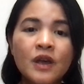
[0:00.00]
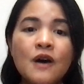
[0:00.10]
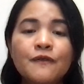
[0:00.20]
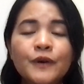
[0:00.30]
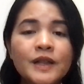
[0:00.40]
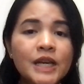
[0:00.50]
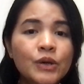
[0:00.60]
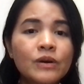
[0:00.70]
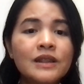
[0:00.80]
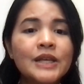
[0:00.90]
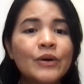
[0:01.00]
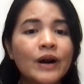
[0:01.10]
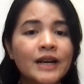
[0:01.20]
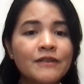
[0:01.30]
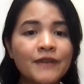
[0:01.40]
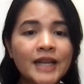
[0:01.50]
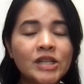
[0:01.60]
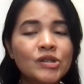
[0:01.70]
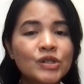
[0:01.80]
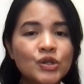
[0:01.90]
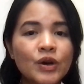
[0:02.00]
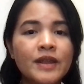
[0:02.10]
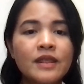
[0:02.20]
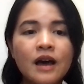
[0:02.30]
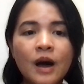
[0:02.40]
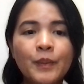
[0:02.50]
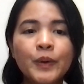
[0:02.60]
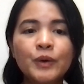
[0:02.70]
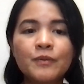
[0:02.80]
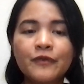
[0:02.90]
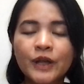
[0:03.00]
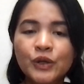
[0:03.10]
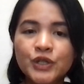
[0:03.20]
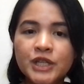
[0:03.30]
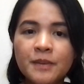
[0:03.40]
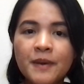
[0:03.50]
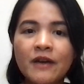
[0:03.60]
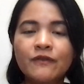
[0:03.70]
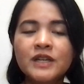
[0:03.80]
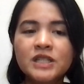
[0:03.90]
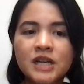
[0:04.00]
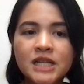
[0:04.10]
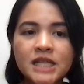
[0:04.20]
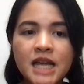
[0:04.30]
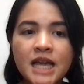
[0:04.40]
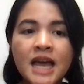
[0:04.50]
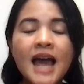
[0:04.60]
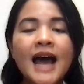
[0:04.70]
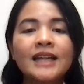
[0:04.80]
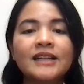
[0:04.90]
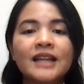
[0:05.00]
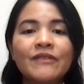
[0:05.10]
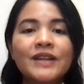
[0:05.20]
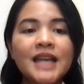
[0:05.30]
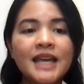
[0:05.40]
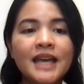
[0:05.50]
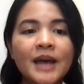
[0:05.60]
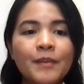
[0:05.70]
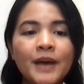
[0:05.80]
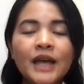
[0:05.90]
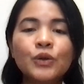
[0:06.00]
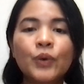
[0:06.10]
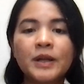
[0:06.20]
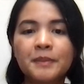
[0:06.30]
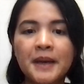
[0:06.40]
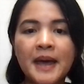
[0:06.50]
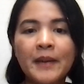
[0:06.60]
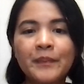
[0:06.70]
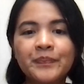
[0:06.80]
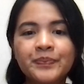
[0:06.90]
For the youth, you are invited to join the Upper Room Fellowship every Sunday at 11 a.m. and 1 p.m.